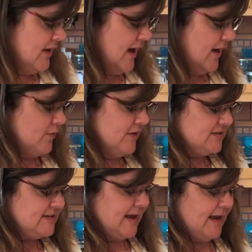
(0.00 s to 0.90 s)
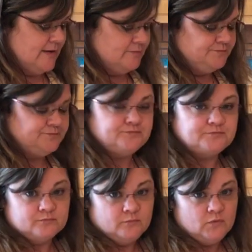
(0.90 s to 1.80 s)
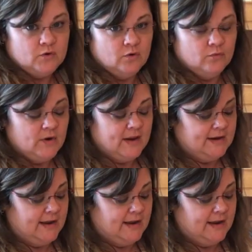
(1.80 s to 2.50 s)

I will say right